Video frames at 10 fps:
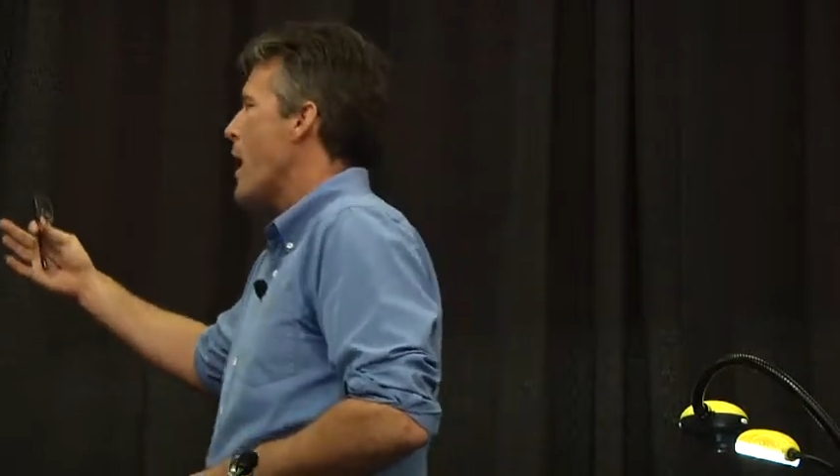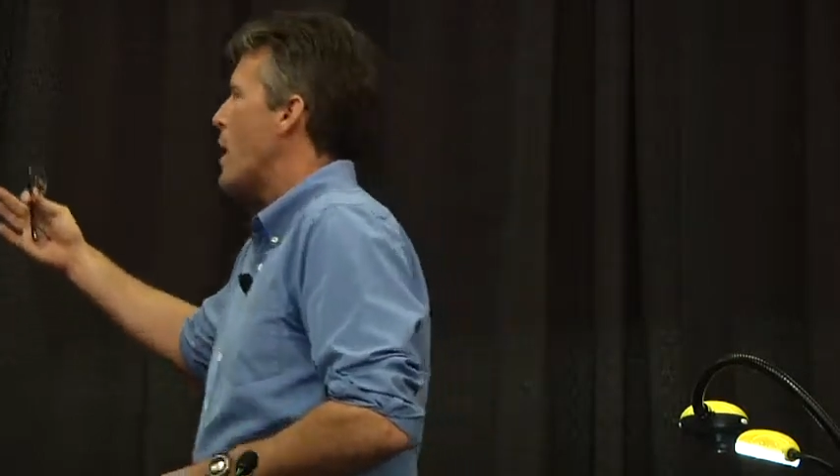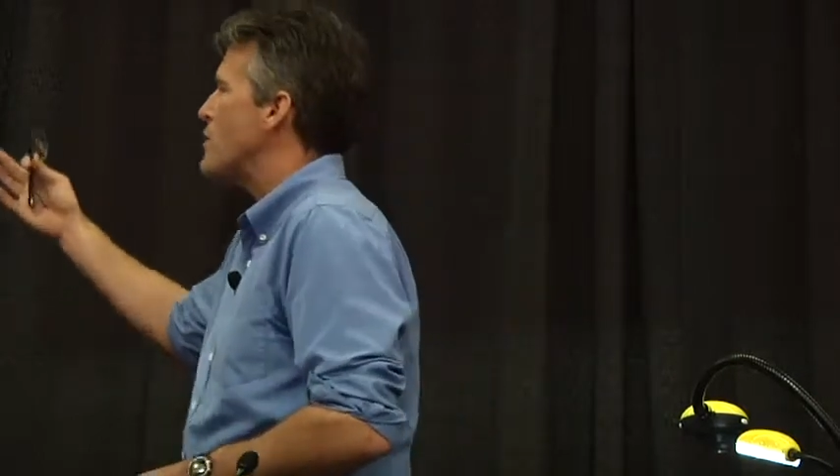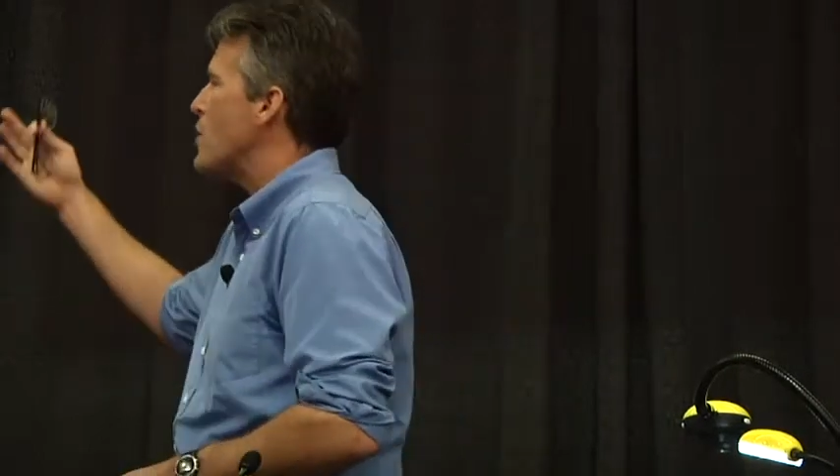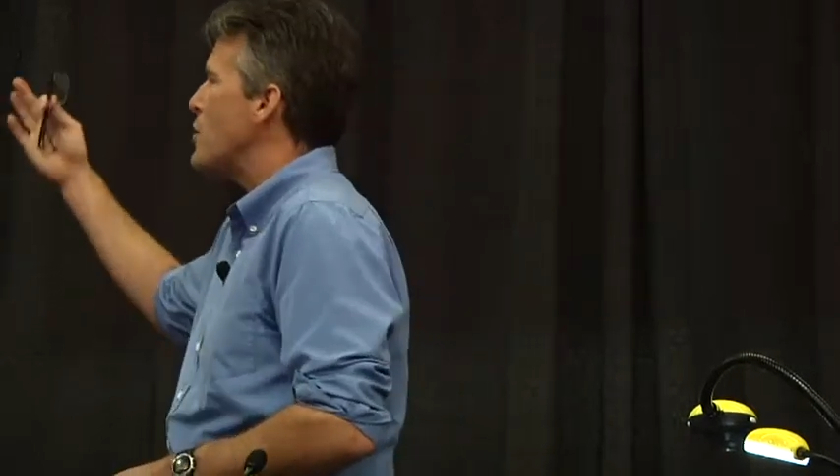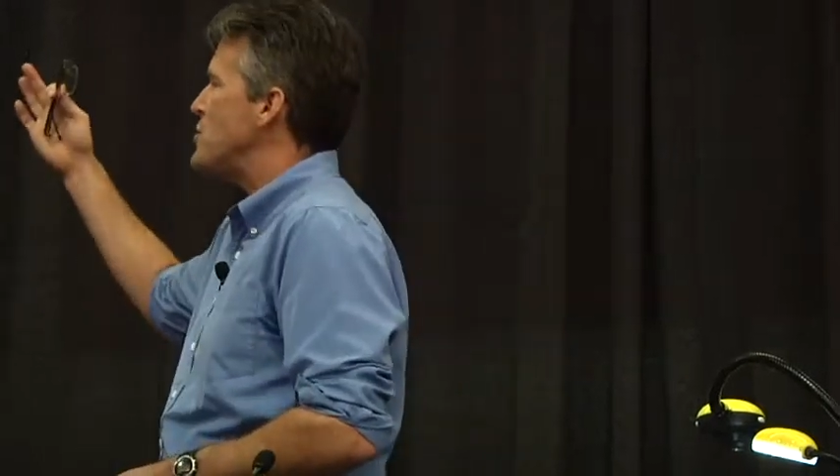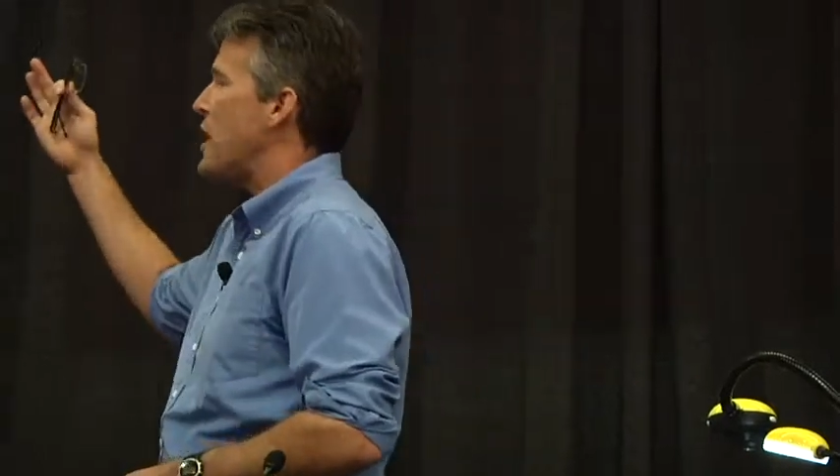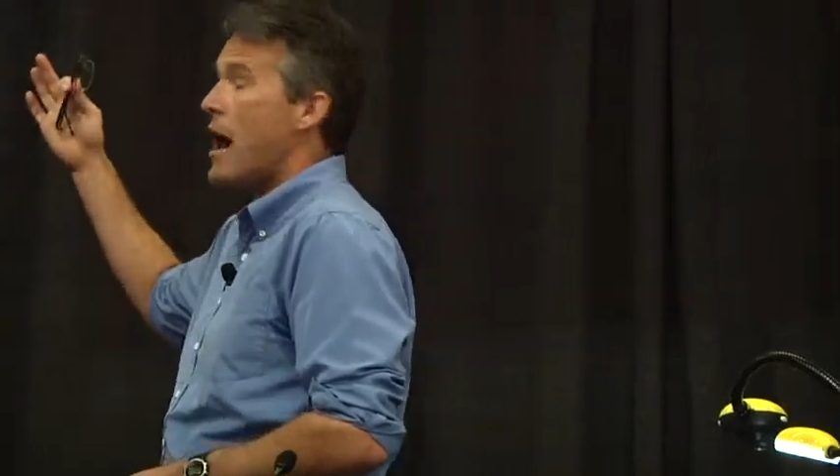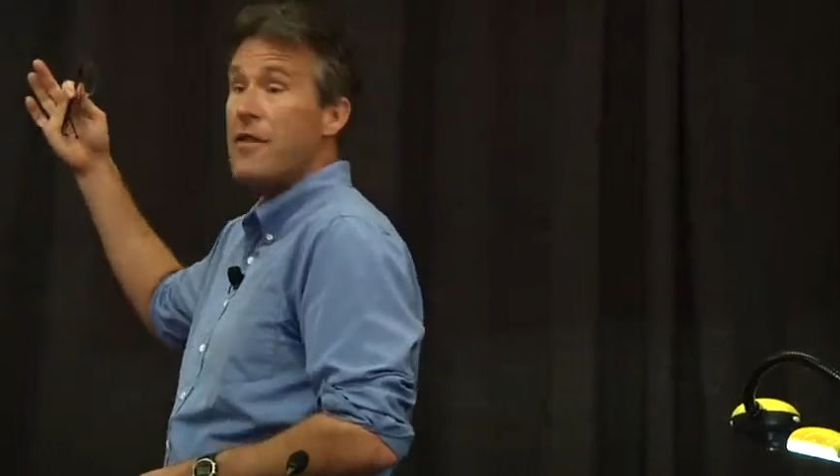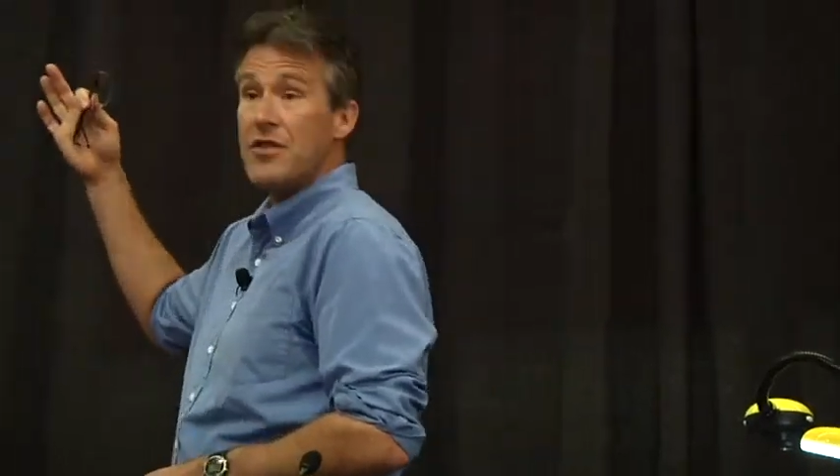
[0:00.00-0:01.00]
And so what you
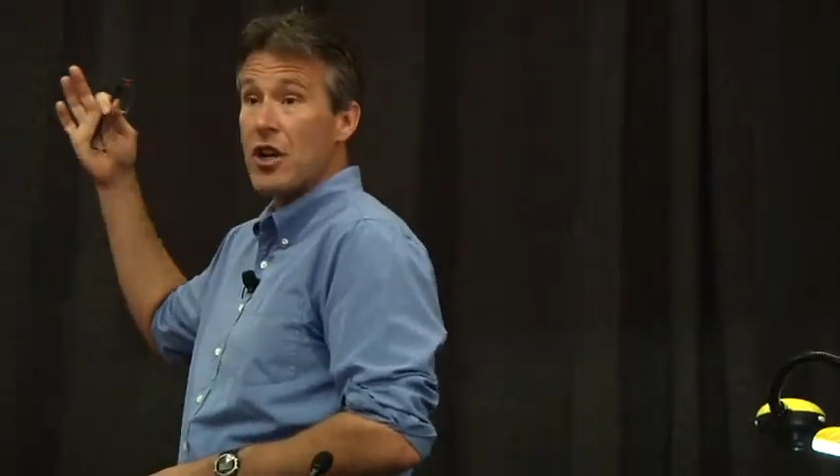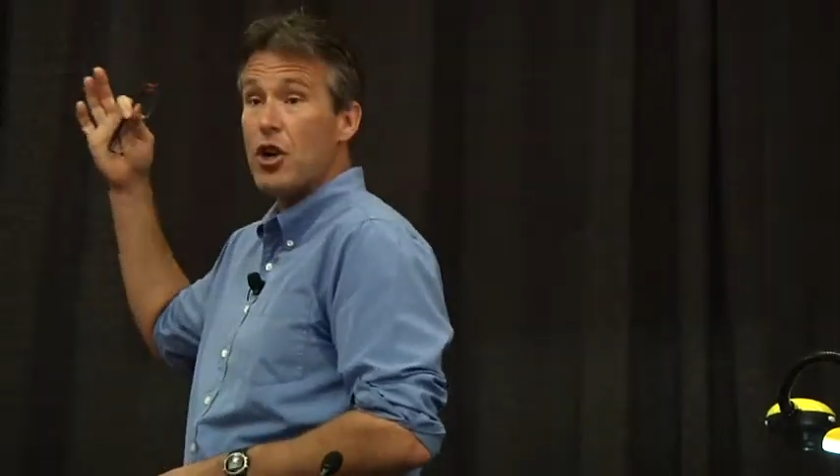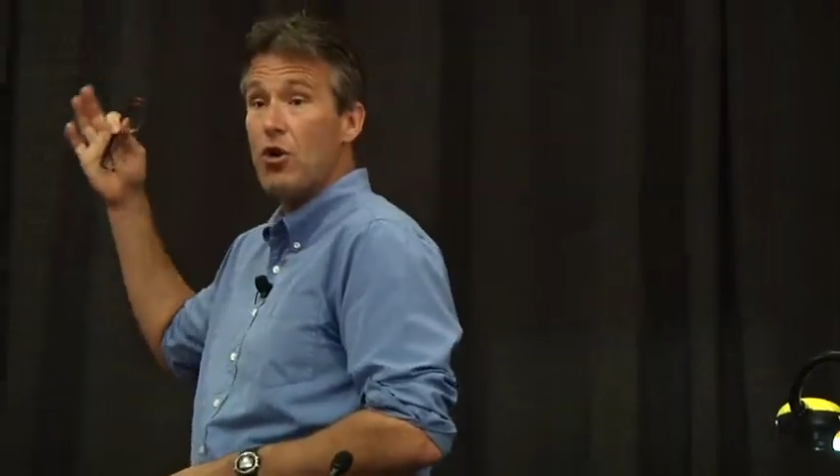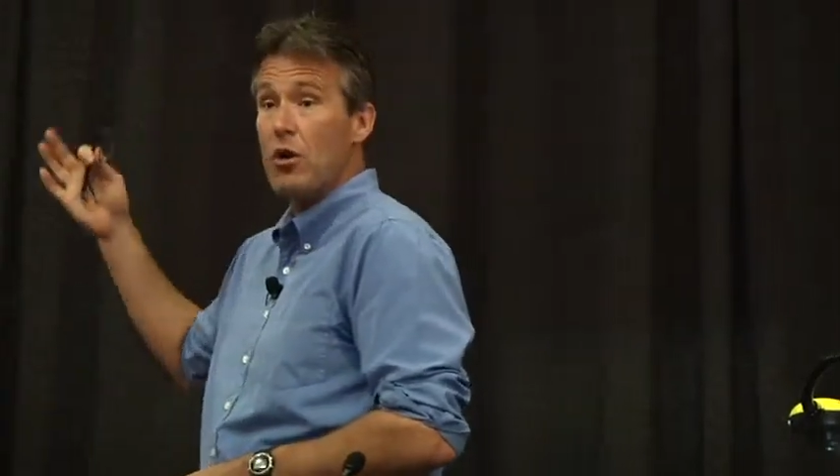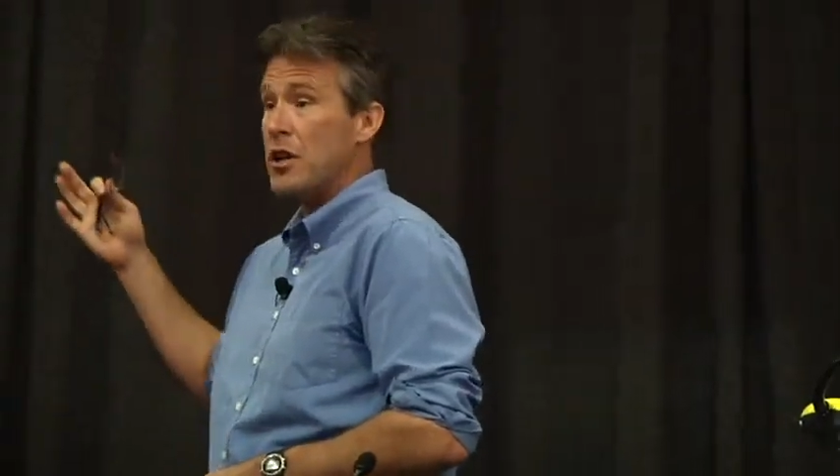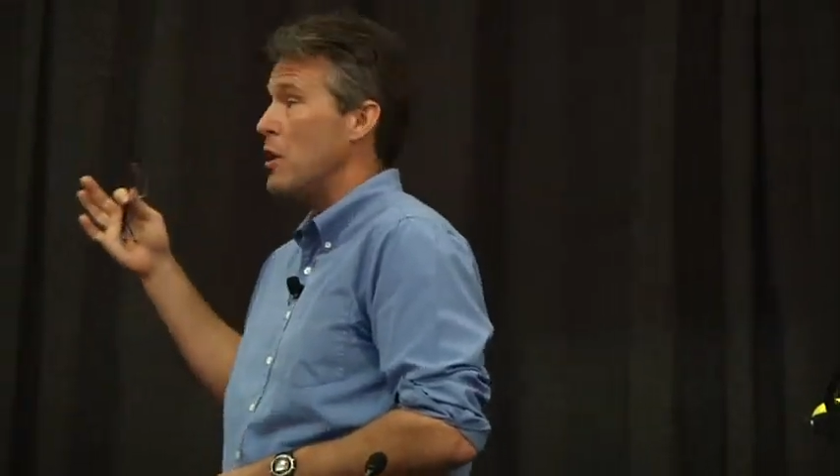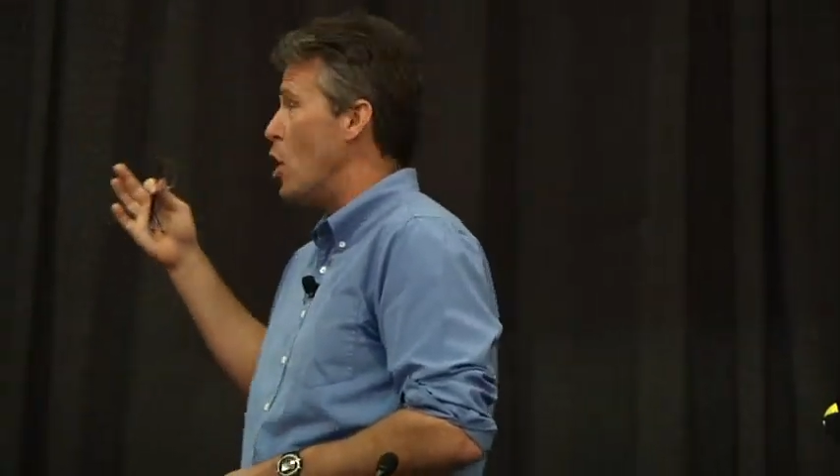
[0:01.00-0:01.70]
have is a coolant